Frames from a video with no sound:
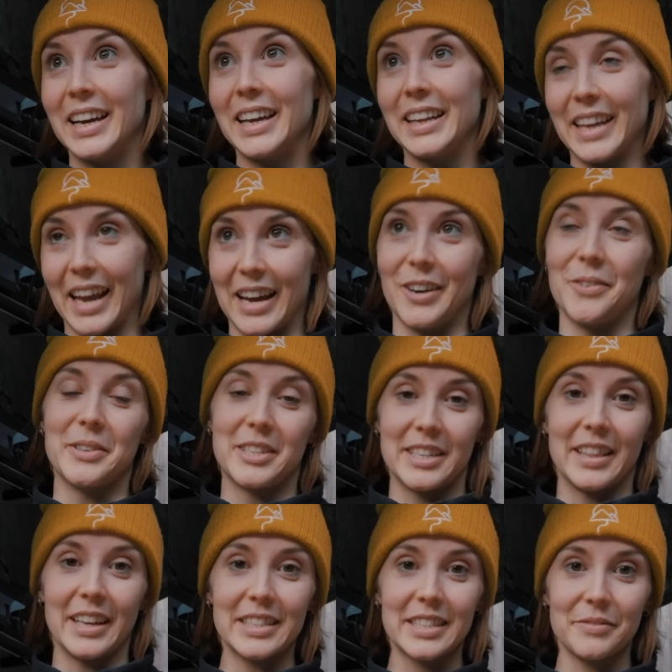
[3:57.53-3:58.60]
yeah, obviously
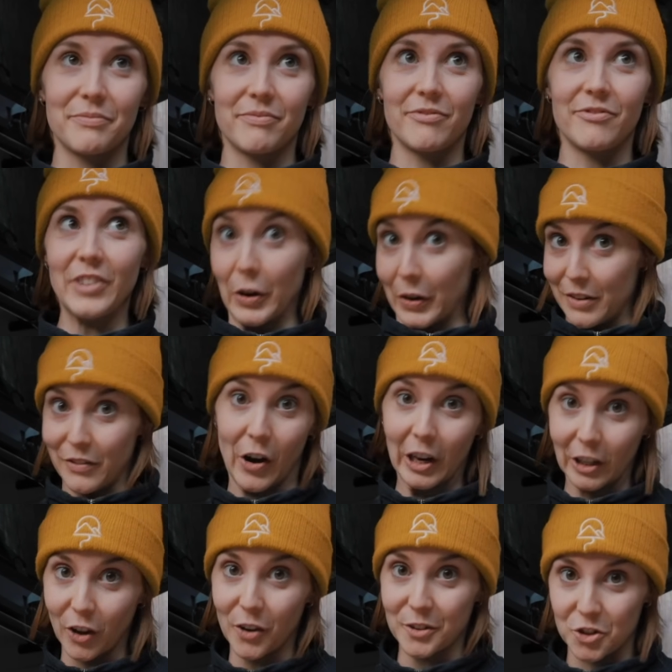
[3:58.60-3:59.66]
that's a very
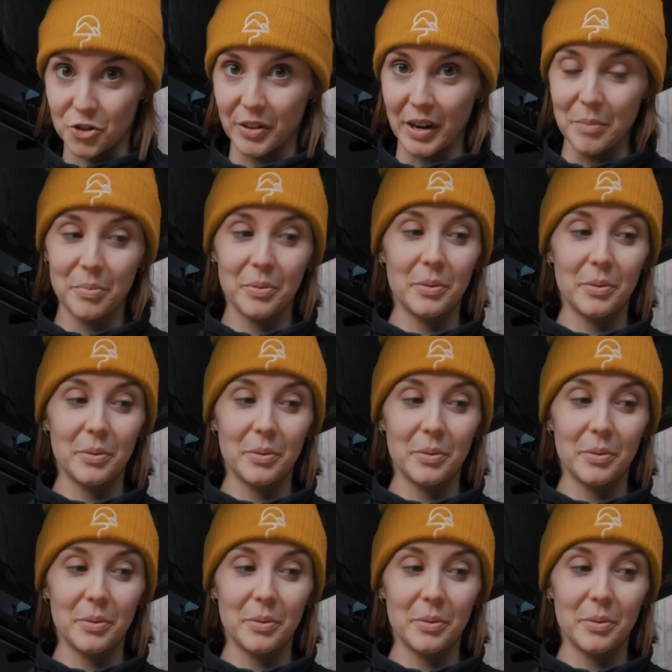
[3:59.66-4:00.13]
long trip,